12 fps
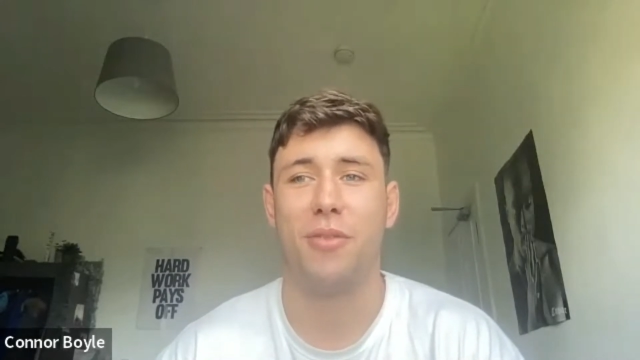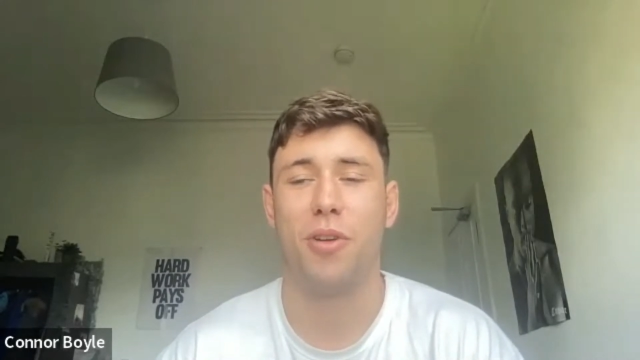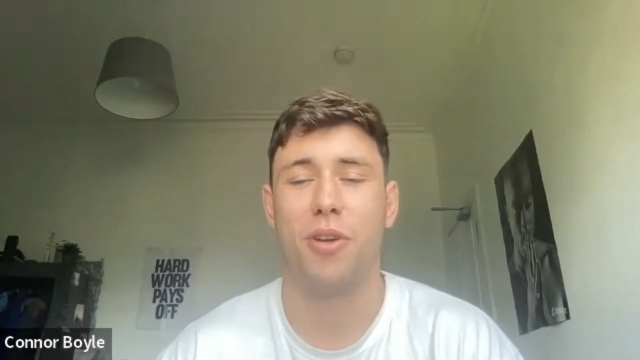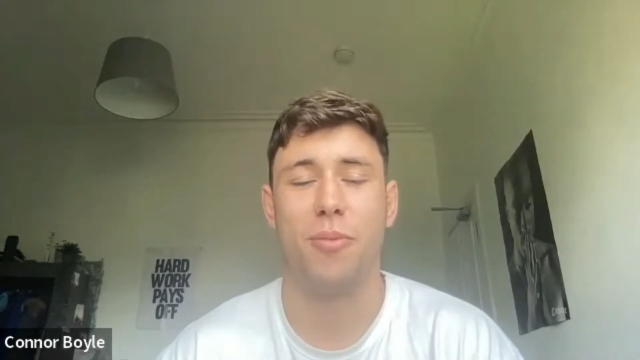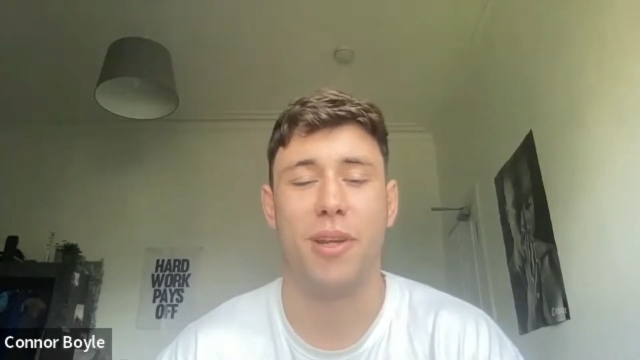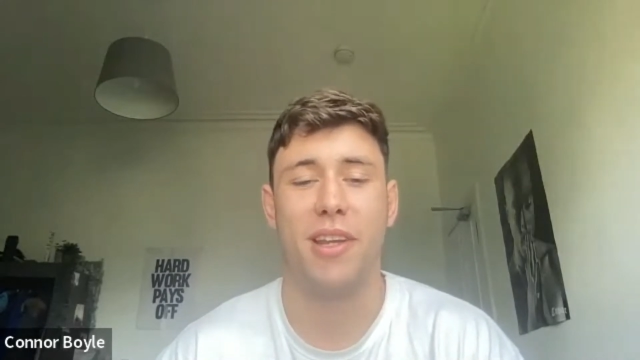
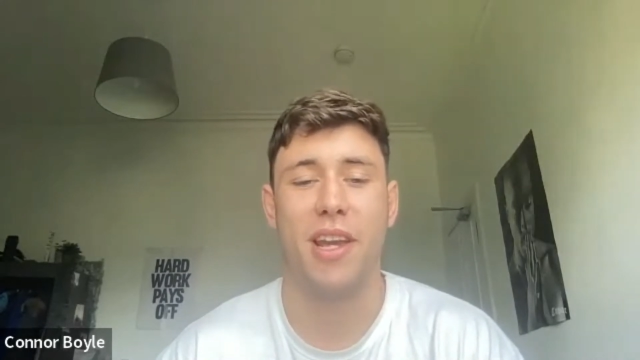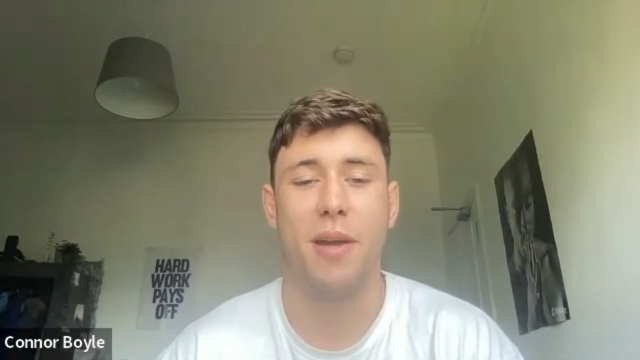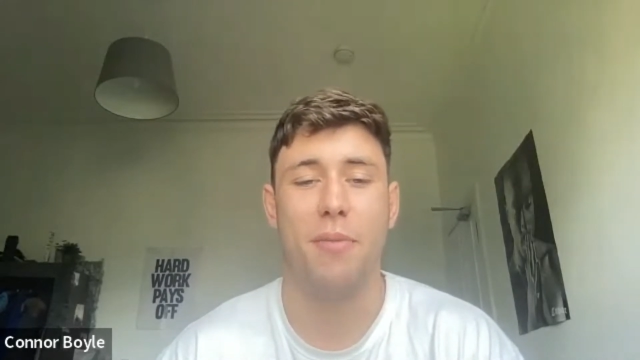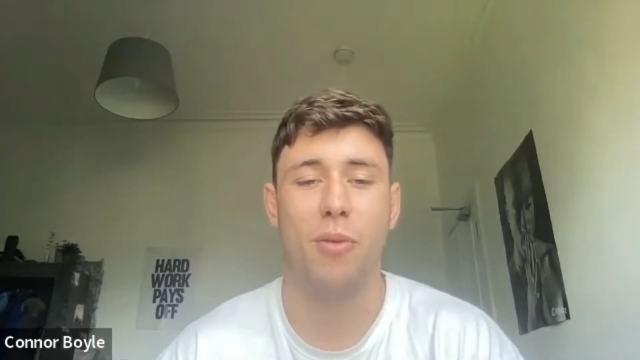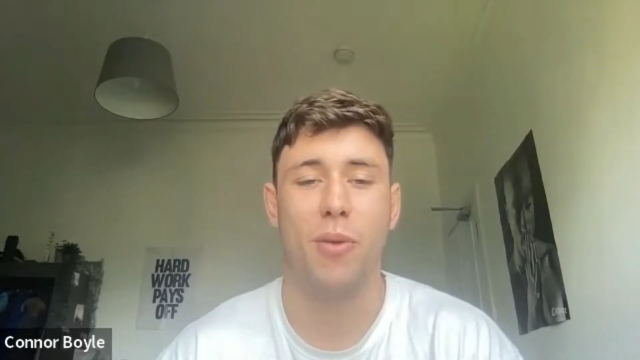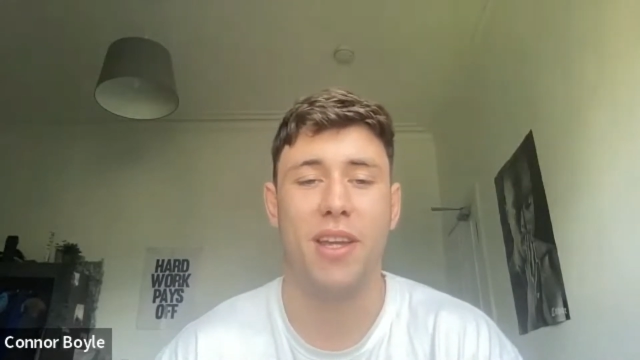We got a big
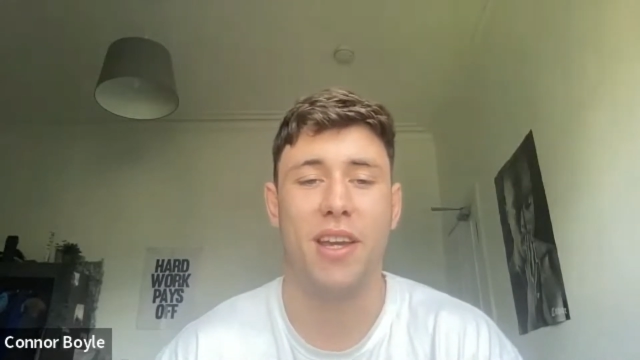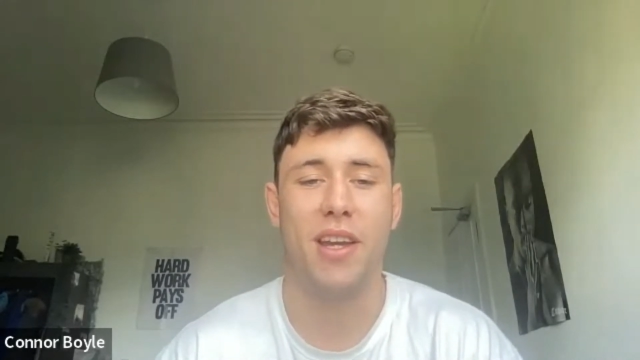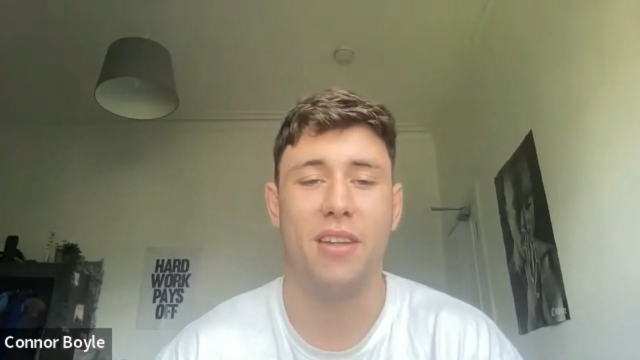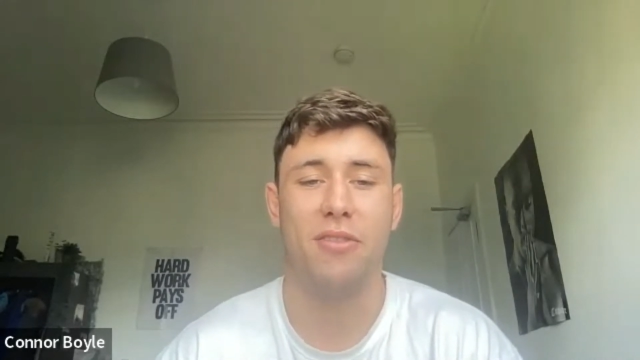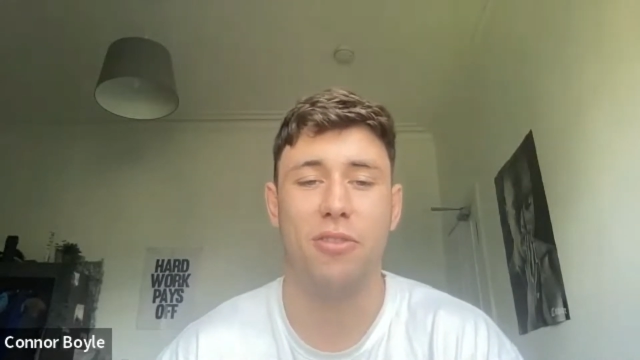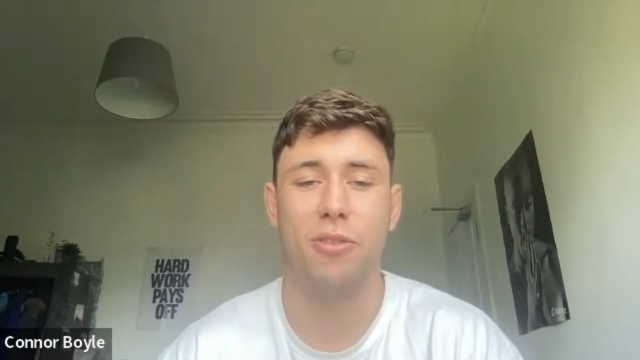game of the
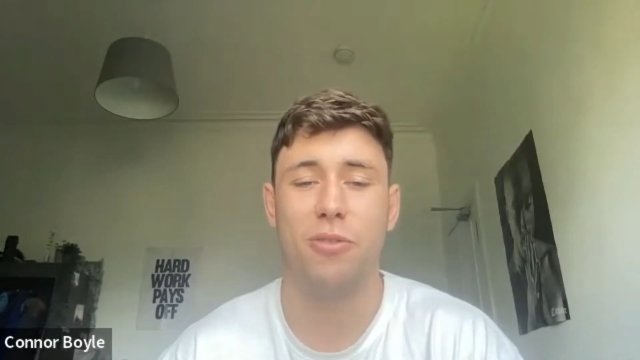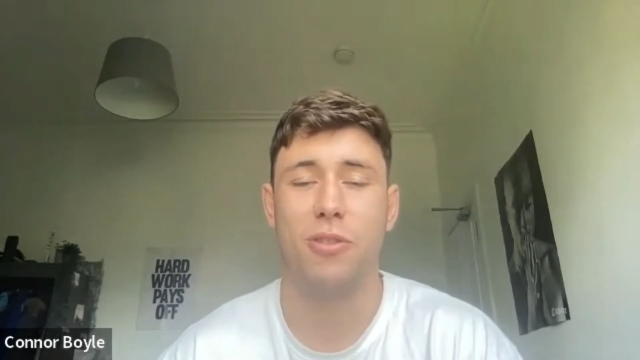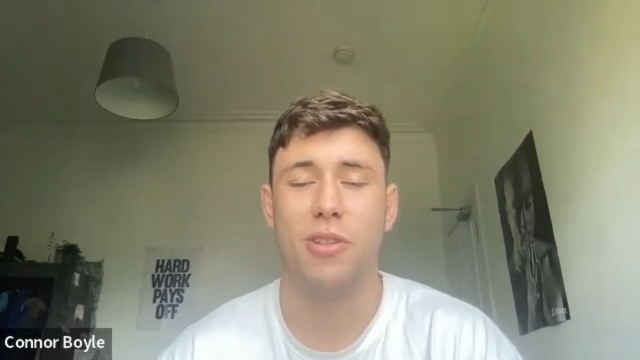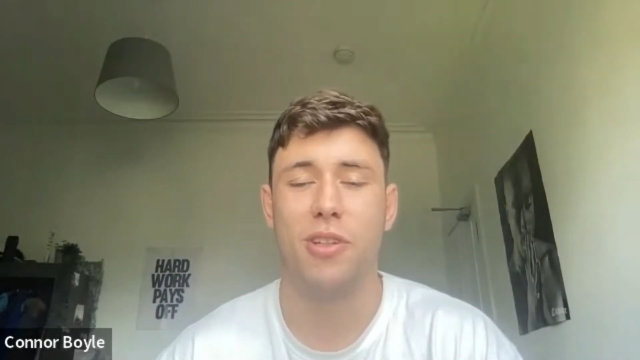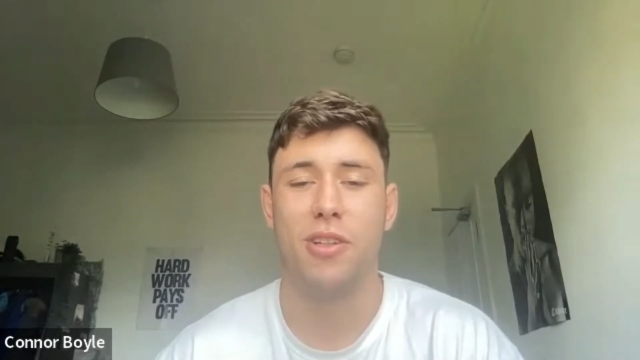weekend, so